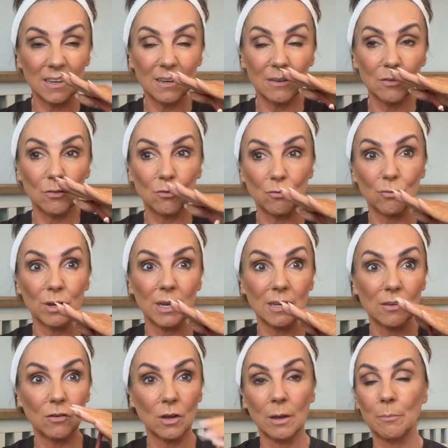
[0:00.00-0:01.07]

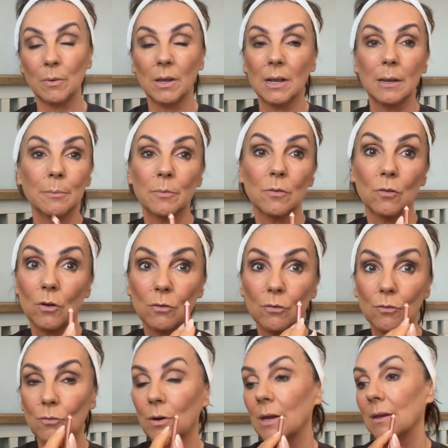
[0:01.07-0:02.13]
straight shape. Your lips are not
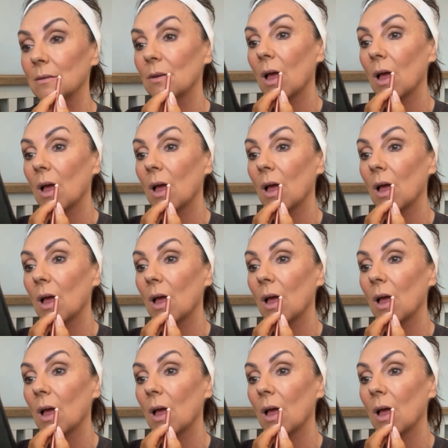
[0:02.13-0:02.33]
straight.